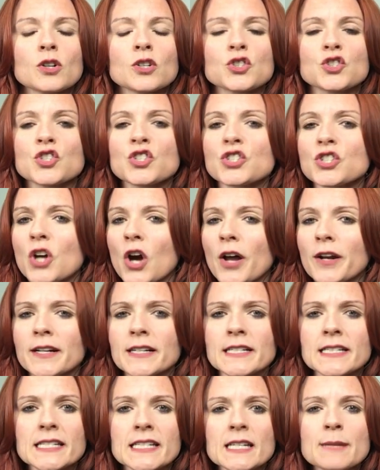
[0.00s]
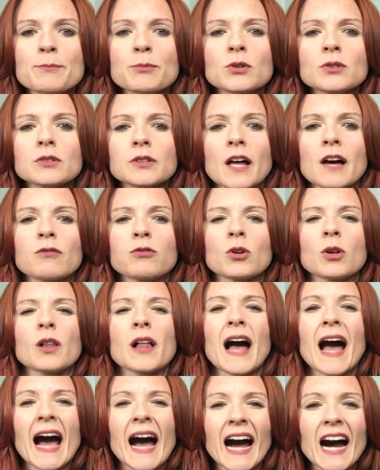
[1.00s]
just on a deeper level
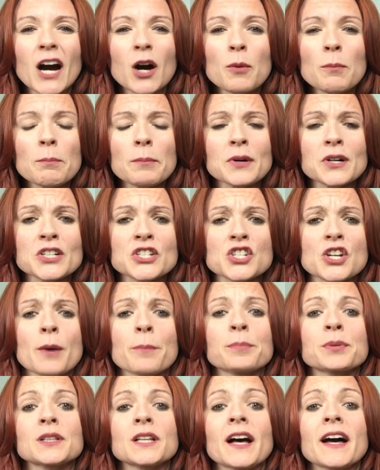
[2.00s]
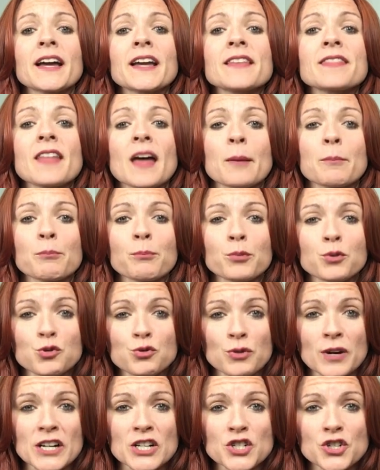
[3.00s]
how much applying that
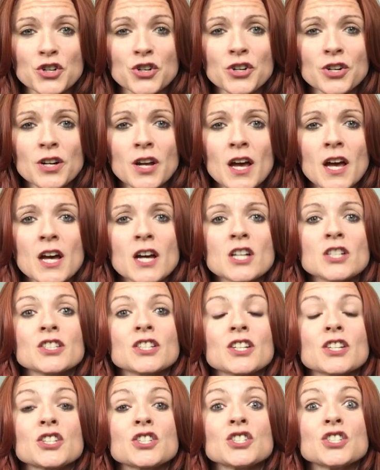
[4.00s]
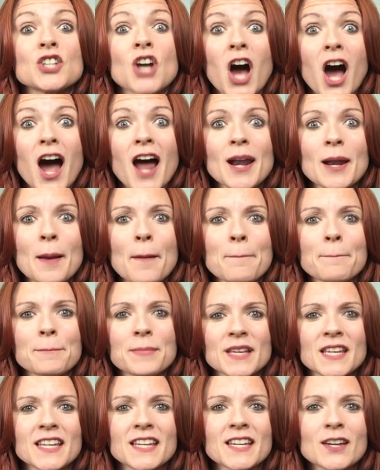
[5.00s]
pressure to not
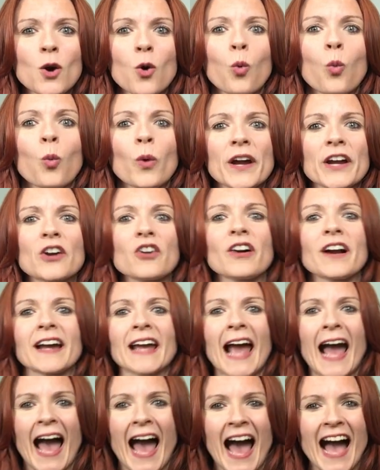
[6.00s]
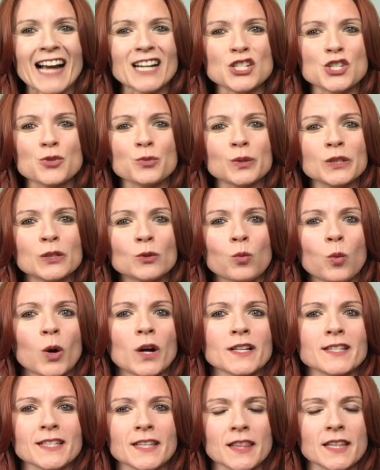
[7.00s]
be where I actually
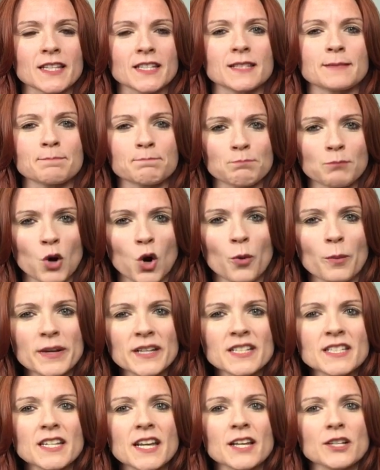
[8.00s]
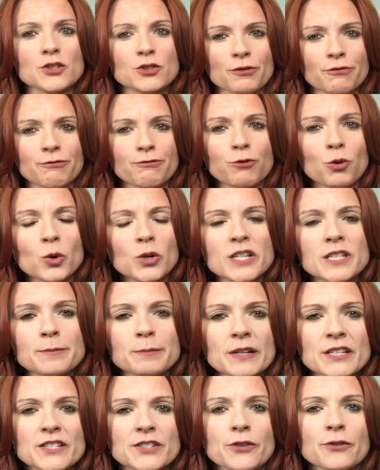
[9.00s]
was in this moment and to force
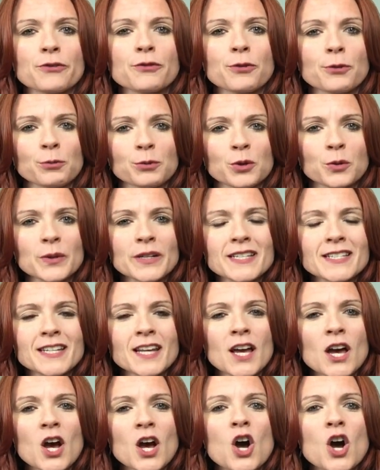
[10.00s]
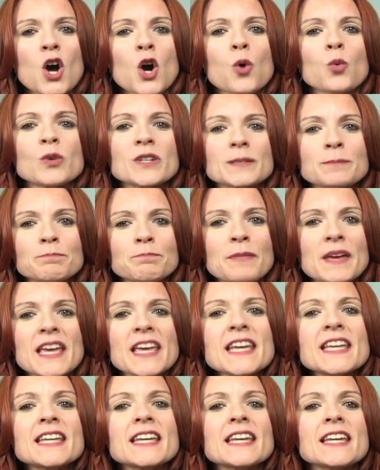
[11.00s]
myself through it was
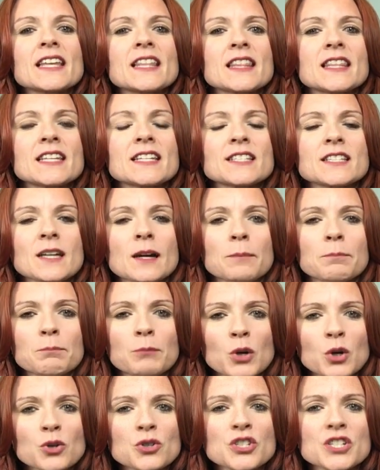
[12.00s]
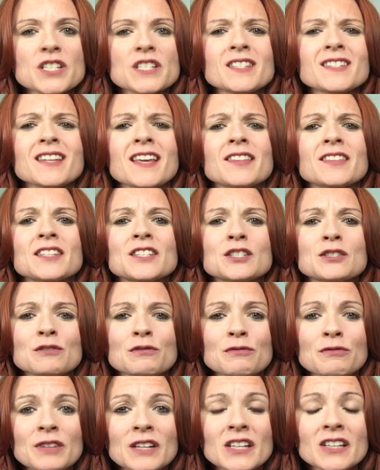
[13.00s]
making these emotions and these
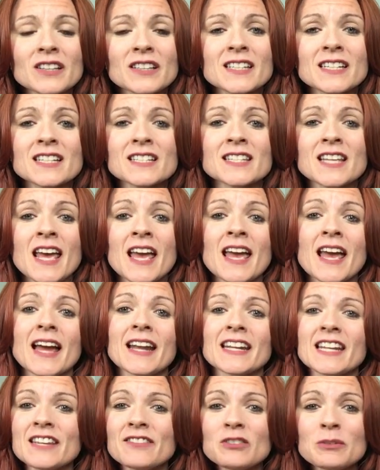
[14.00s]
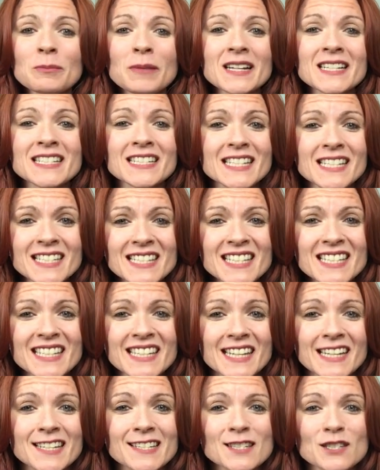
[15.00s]
feelings and even my
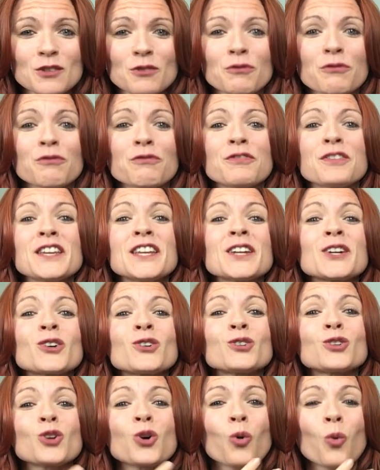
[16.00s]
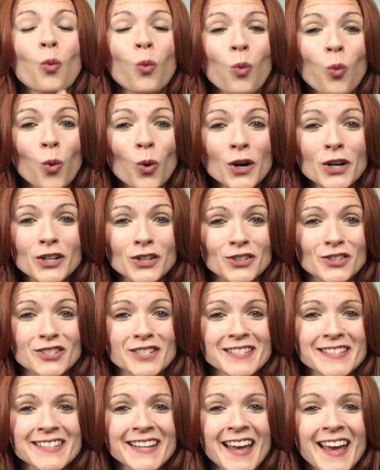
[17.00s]
dizziness feel
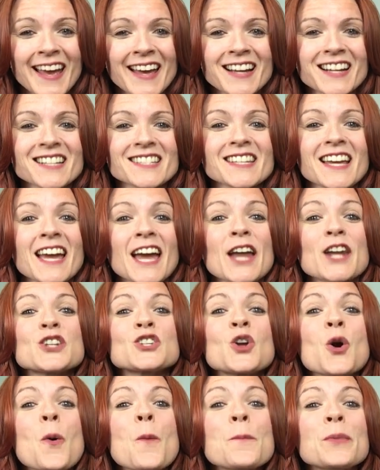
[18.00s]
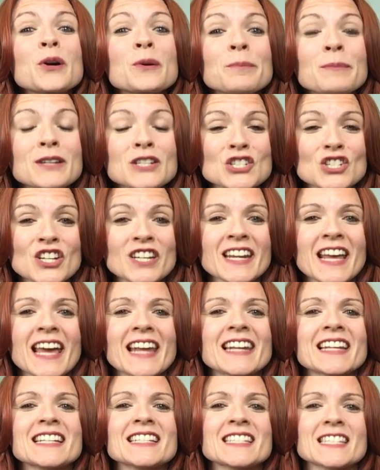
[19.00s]
worse because I had no permission
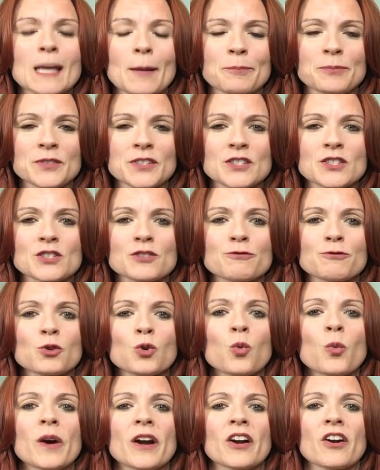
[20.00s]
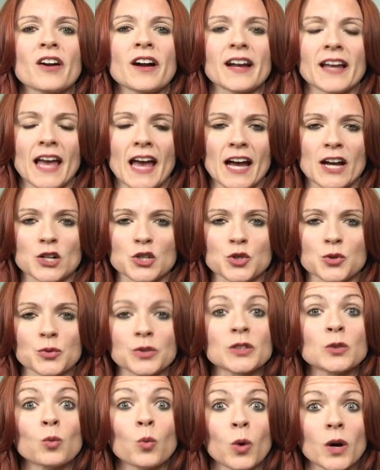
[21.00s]
and acceptance for where I
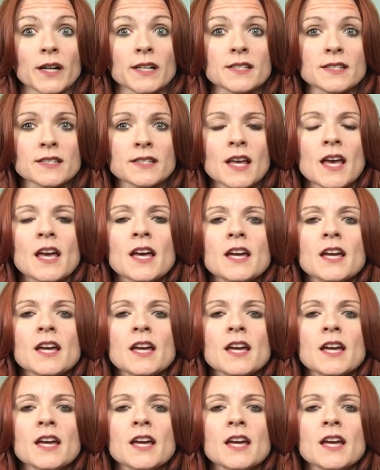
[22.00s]
actually was.